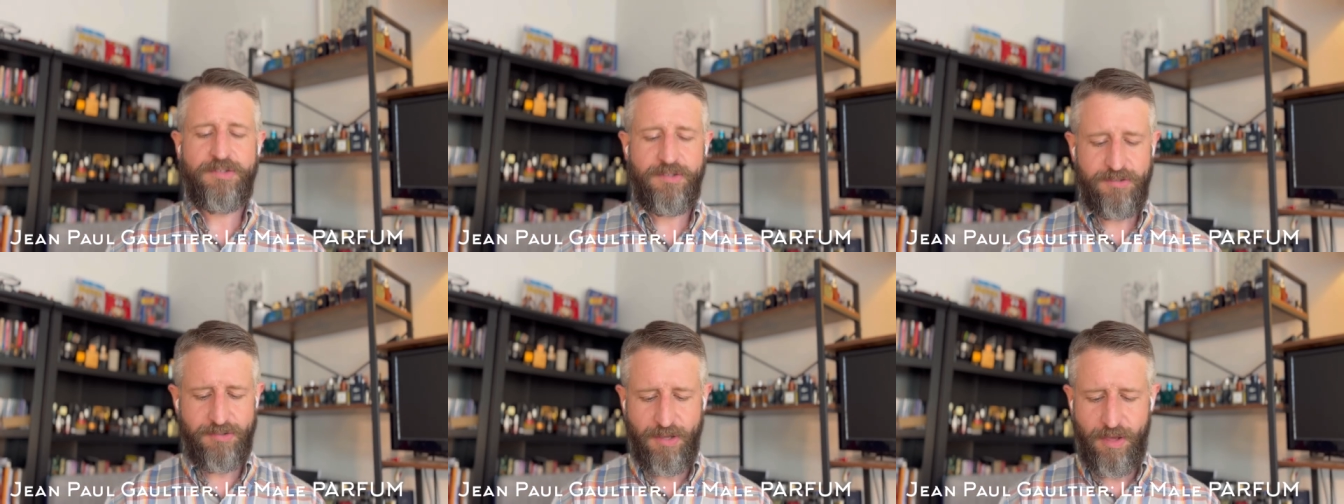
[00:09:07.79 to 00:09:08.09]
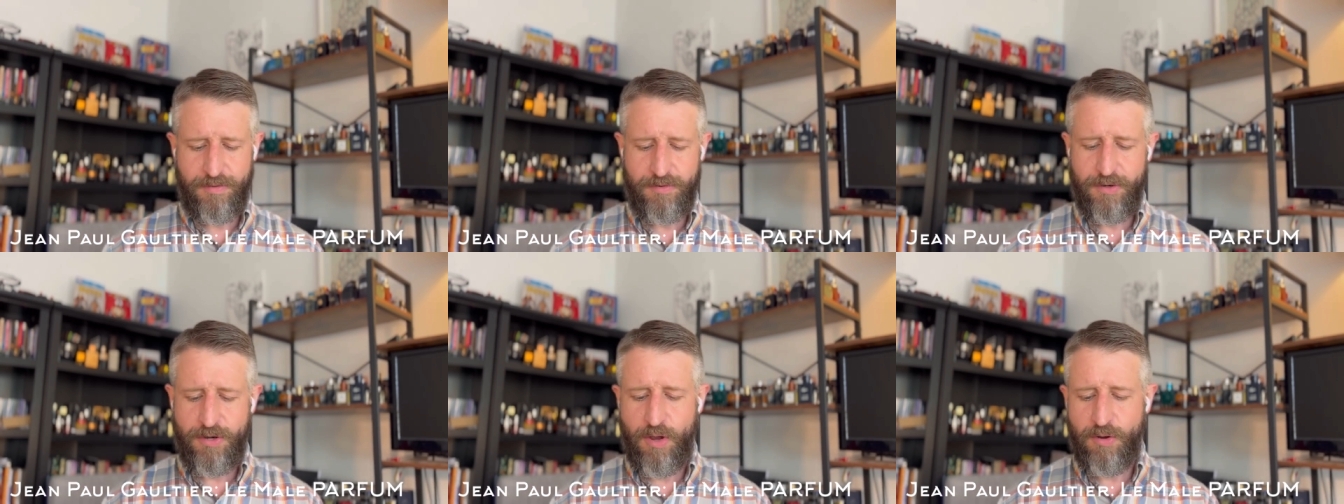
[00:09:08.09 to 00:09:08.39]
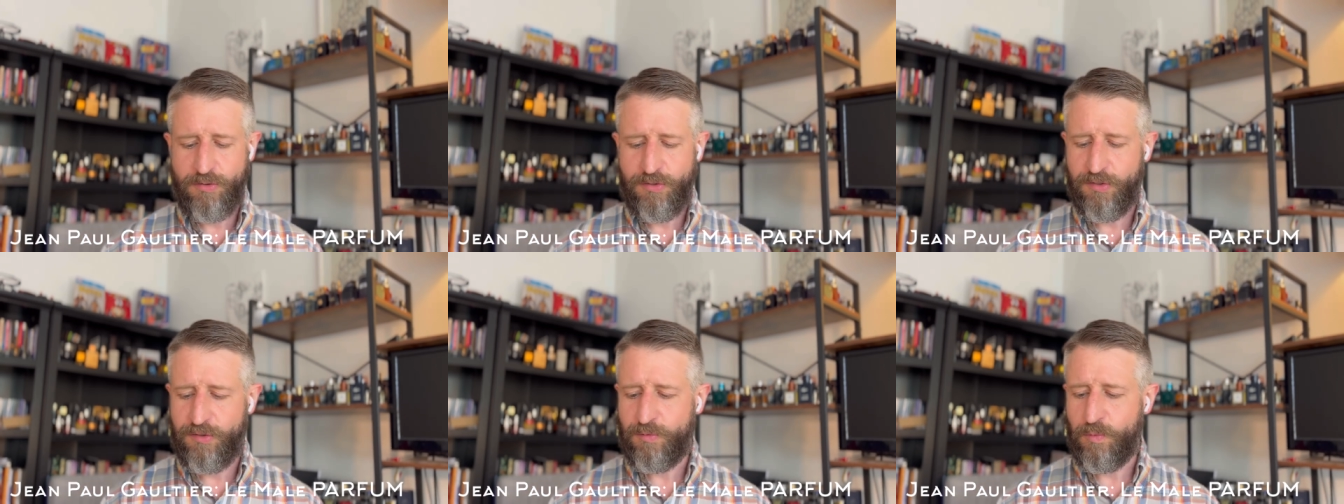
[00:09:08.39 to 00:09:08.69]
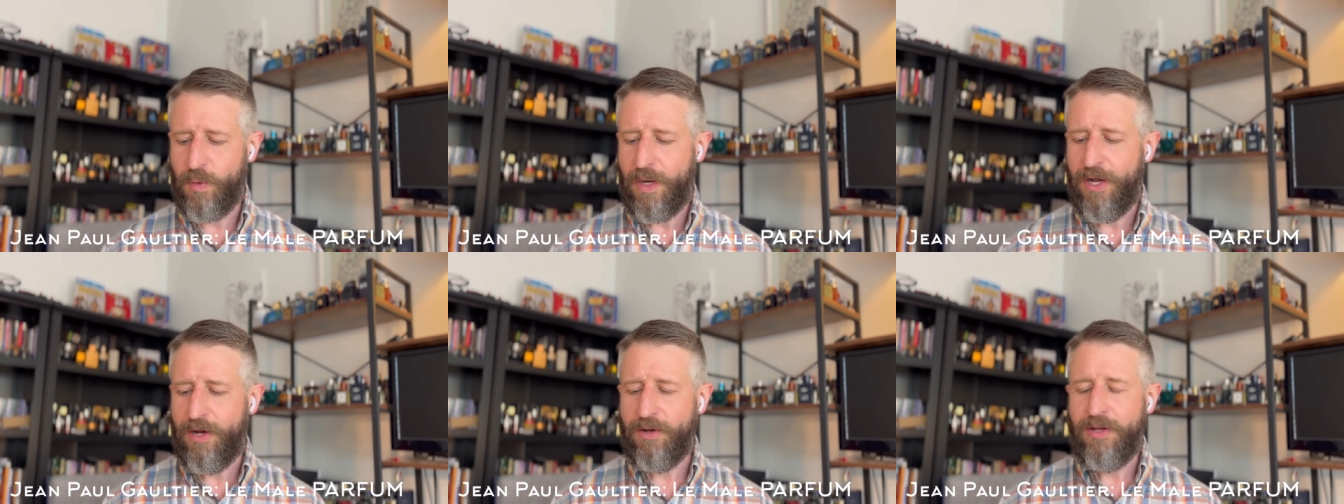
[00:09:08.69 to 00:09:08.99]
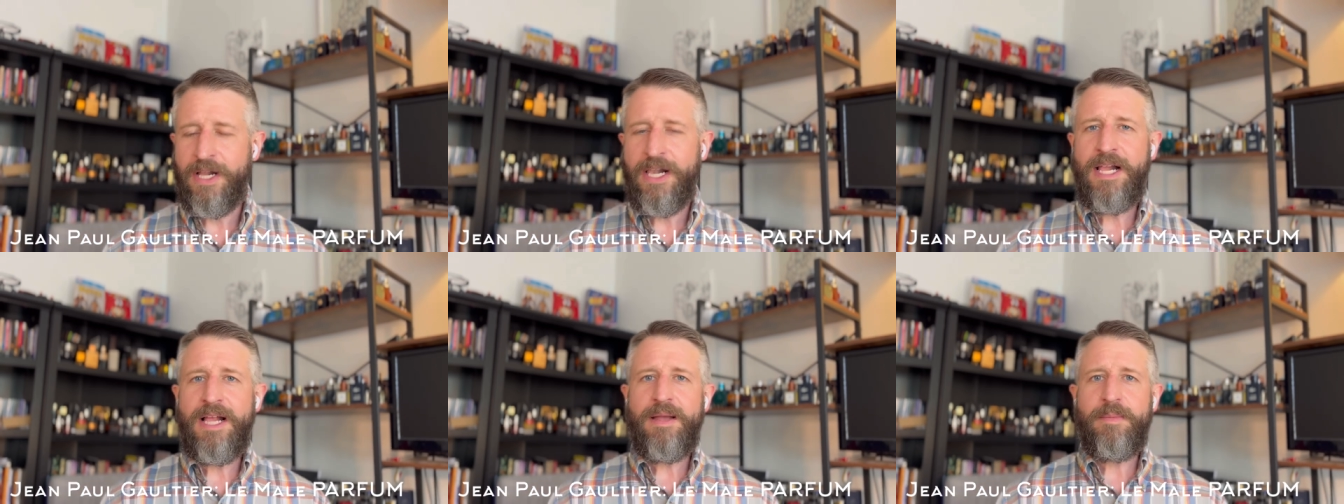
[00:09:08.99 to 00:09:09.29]
There's other notes as
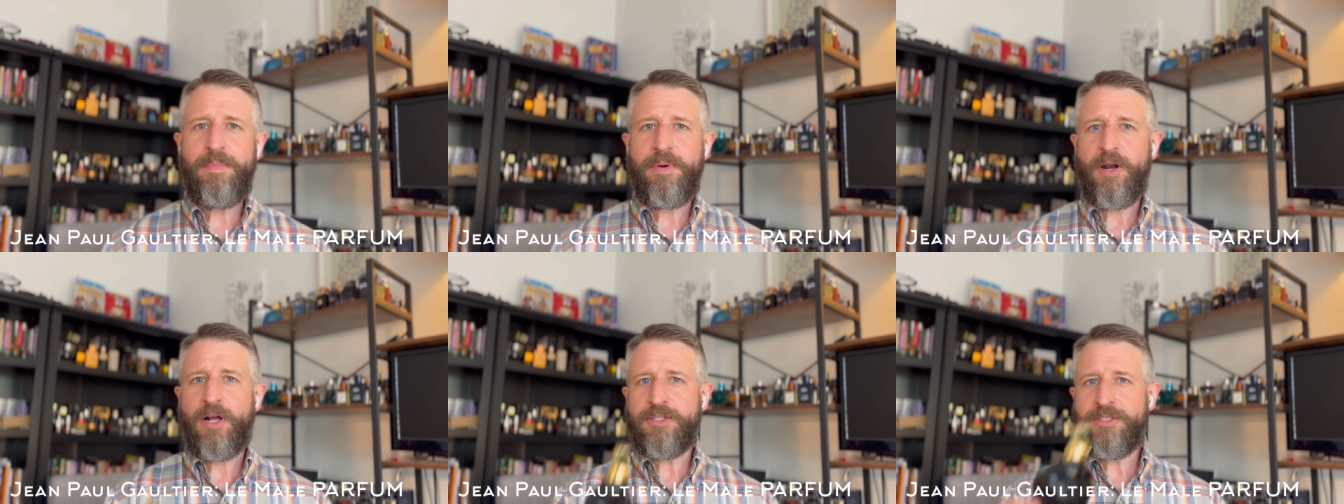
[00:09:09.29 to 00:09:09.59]
well. But I'll